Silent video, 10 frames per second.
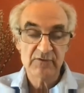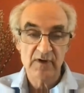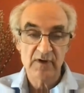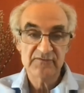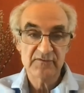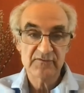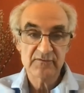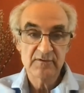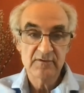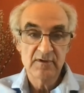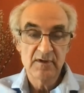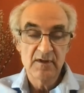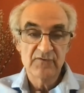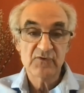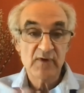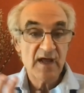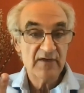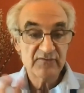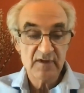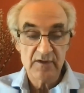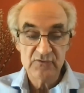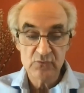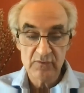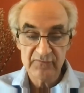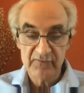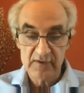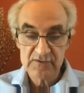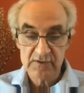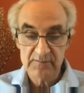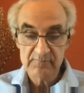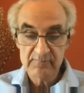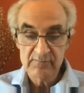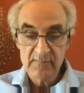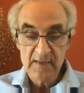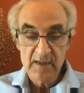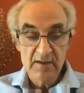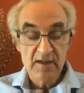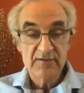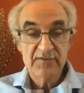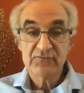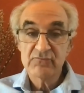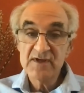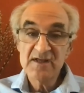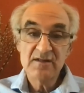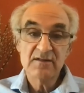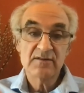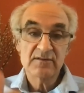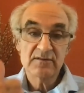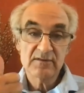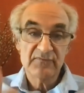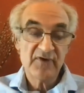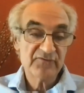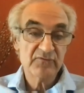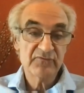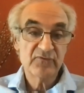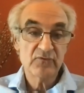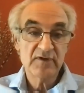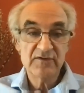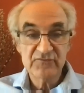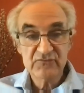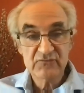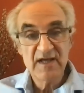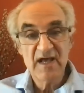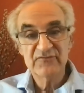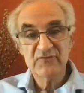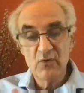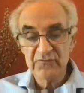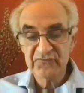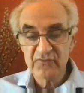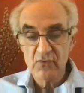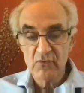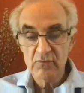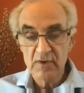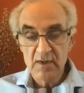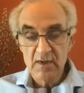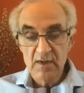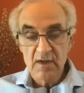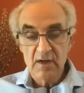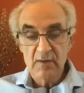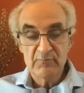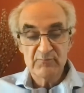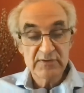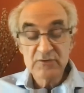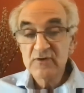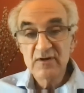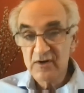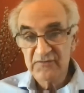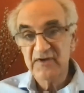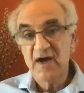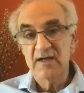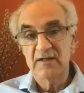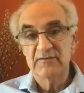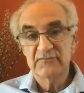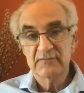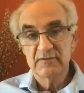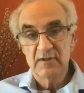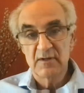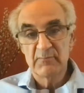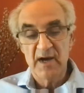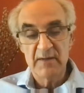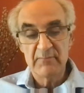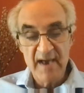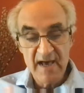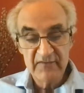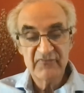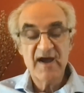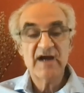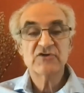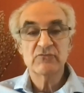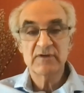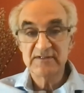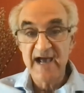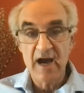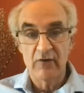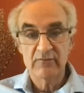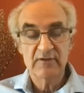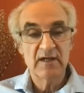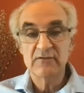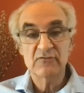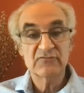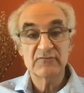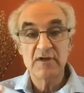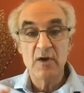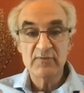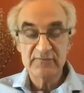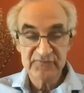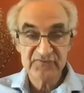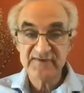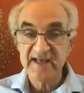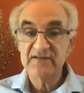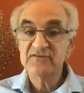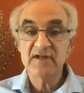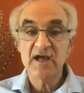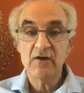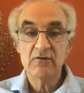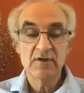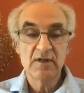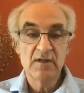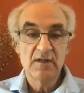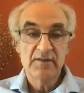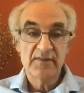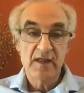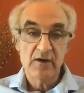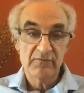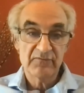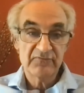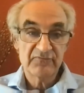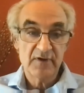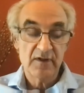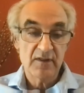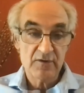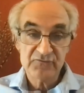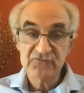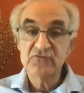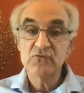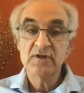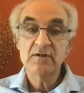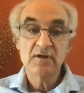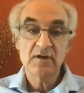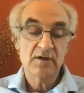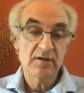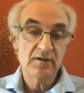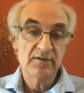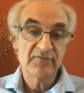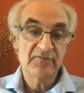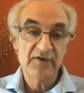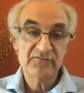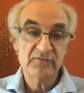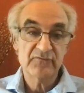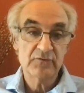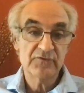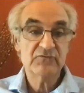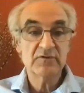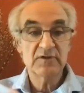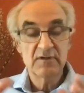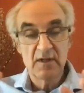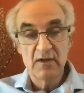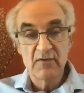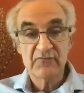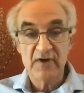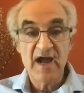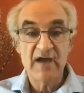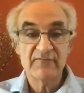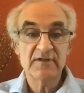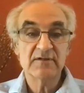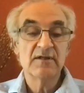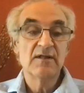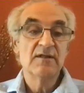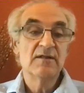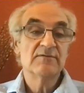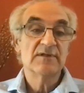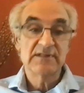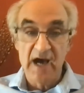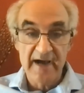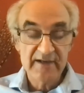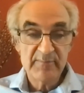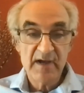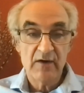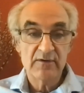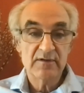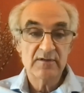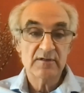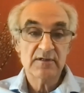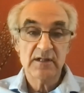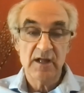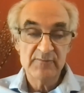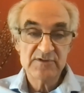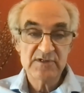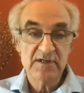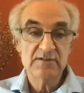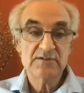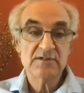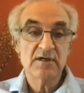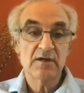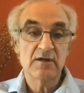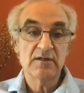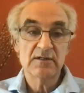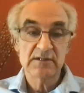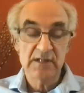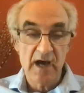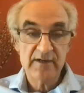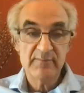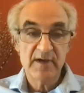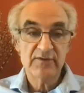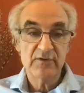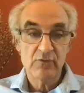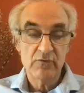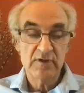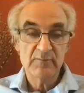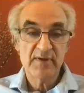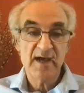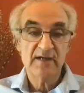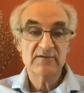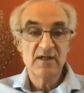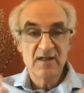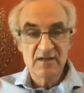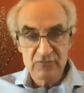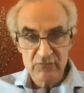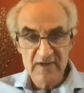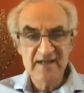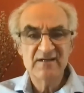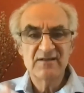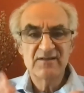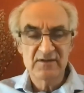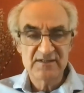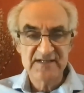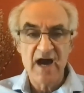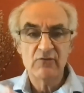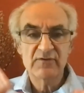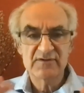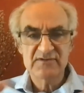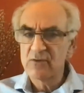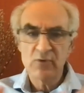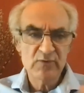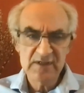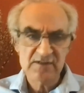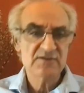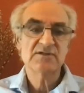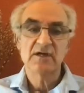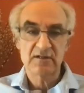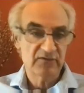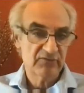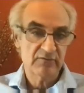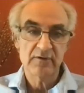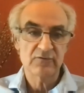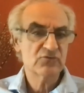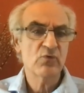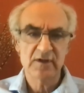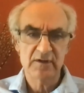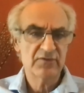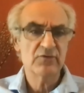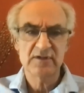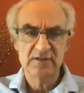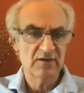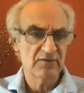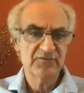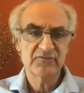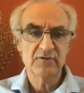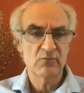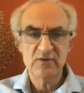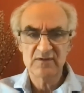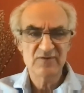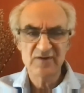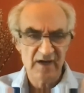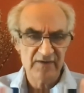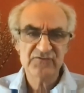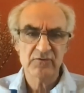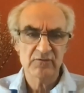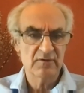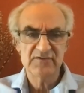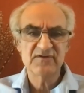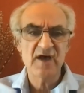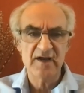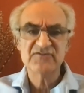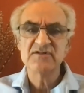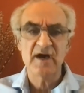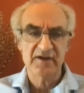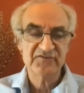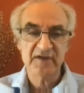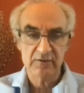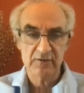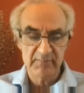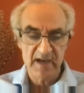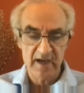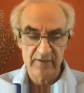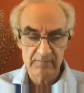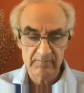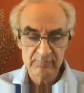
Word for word: crisis. So it has a dual function. Three, the fossil fuel industry has also uh, polluted our science by manufacturing doubt. And there's a number of states now that are, uh, that are suing uh, the fossil fuel industry for having lied about uh, climate change, uh, lied about their own impact created the doubt and saying, well, we need to study this for another 20, 30 years. You know, we, we're not certain. It's not, it's not a settled matter.